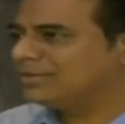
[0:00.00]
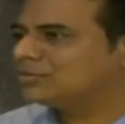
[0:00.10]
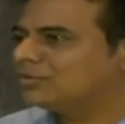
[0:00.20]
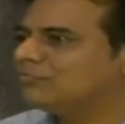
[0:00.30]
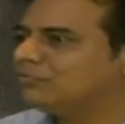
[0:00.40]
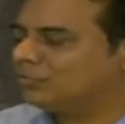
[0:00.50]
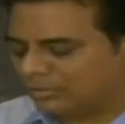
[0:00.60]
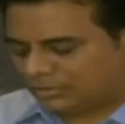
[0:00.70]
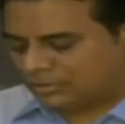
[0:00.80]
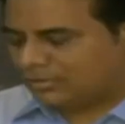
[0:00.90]
So
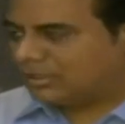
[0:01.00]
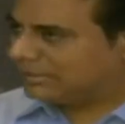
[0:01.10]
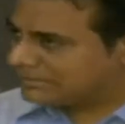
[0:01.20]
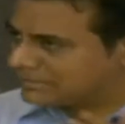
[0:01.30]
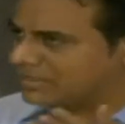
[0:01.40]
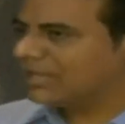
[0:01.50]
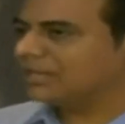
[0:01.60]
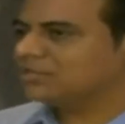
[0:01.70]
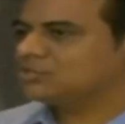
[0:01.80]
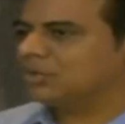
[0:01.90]
therefore, it is a
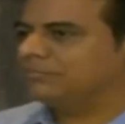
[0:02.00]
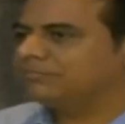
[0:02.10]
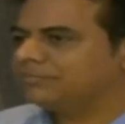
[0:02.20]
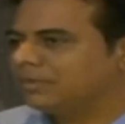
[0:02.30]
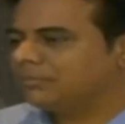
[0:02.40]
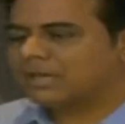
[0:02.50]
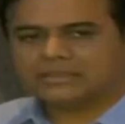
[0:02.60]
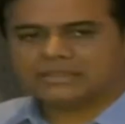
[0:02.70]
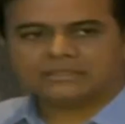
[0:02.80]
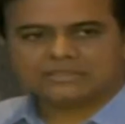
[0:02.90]
thankless job, but
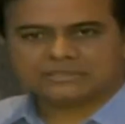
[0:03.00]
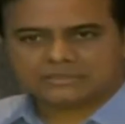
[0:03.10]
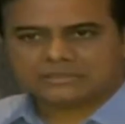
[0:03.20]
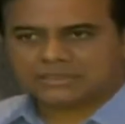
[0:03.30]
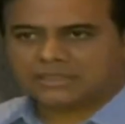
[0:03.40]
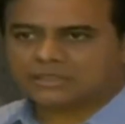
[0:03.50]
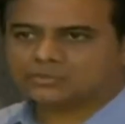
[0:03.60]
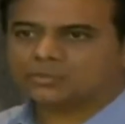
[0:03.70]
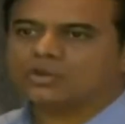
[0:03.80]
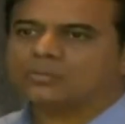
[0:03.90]
I think this
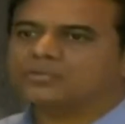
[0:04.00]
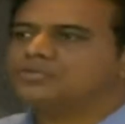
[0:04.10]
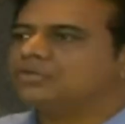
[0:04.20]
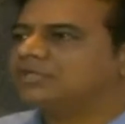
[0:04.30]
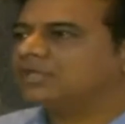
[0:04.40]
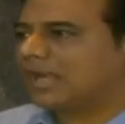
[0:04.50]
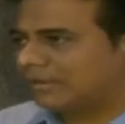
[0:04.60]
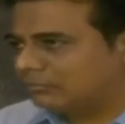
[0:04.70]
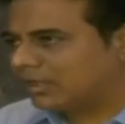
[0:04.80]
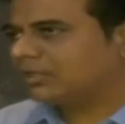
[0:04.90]
is one opportunity that
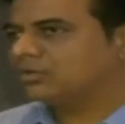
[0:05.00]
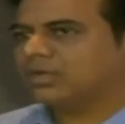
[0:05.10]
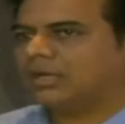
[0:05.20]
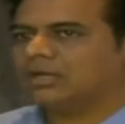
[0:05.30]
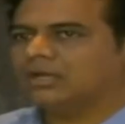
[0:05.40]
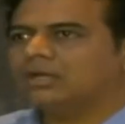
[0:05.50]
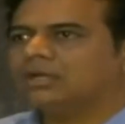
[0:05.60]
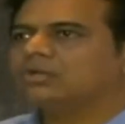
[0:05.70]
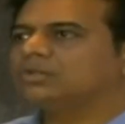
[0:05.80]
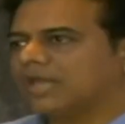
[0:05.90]
I would like to take
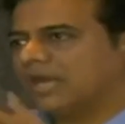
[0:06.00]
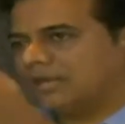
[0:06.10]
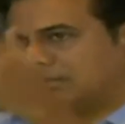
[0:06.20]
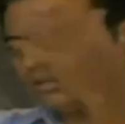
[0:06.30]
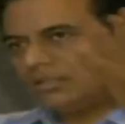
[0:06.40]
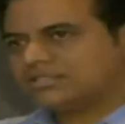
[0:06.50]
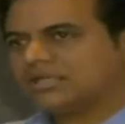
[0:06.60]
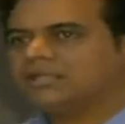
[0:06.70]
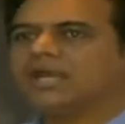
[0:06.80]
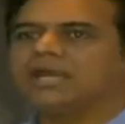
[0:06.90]
to thank this
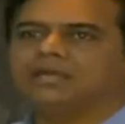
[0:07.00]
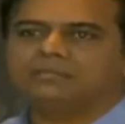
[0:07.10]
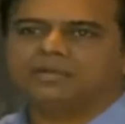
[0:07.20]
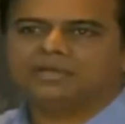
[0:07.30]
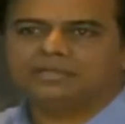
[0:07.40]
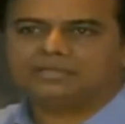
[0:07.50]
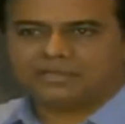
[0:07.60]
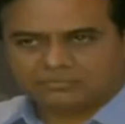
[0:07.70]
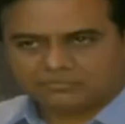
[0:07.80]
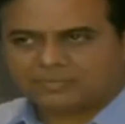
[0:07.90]
entire brilliant
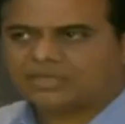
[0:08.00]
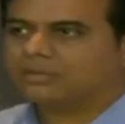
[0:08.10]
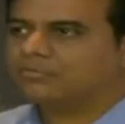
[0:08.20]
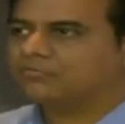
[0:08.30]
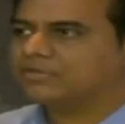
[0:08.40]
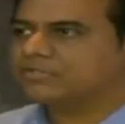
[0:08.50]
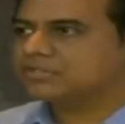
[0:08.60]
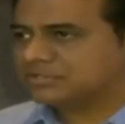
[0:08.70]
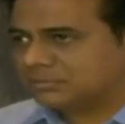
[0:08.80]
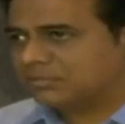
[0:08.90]
team of medical
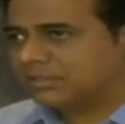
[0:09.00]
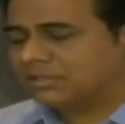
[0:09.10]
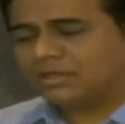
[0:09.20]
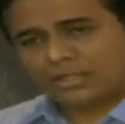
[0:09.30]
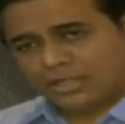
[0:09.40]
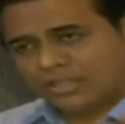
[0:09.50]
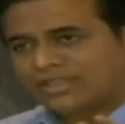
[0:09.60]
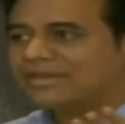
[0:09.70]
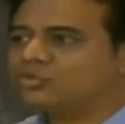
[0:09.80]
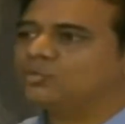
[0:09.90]
professionals assembled here.
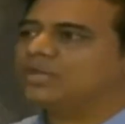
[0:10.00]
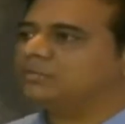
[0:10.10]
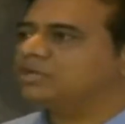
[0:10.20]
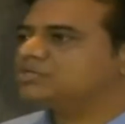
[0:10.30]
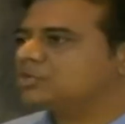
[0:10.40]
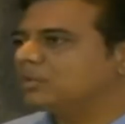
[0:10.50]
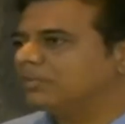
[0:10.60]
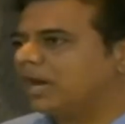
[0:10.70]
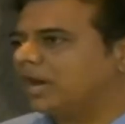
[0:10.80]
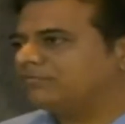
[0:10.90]
Thank you very much on
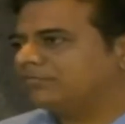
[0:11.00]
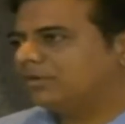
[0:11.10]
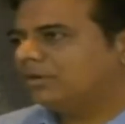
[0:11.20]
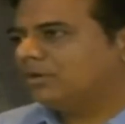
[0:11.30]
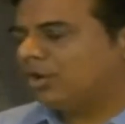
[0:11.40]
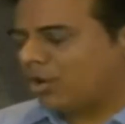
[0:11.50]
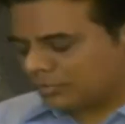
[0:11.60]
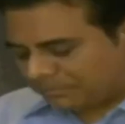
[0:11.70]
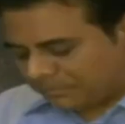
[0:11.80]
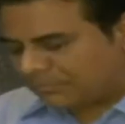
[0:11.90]
behalf of
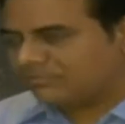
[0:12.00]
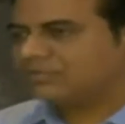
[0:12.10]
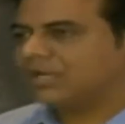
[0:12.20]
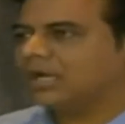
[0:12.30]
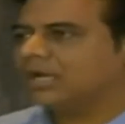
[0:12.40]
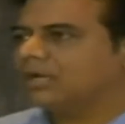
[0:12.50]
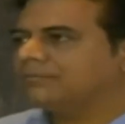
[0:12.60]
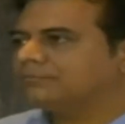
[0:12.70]
the people of Telangana,